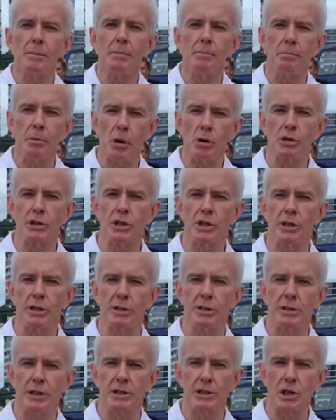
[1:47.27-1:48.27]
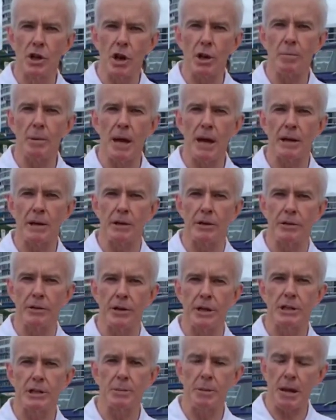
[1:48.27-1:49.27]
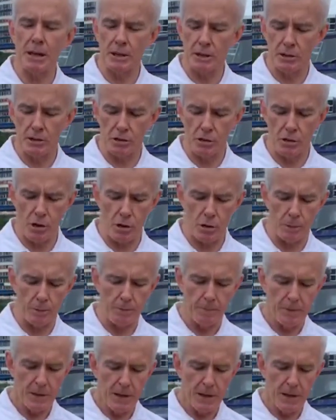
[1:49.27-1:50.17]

Bullshit. It's not about health. It's about control.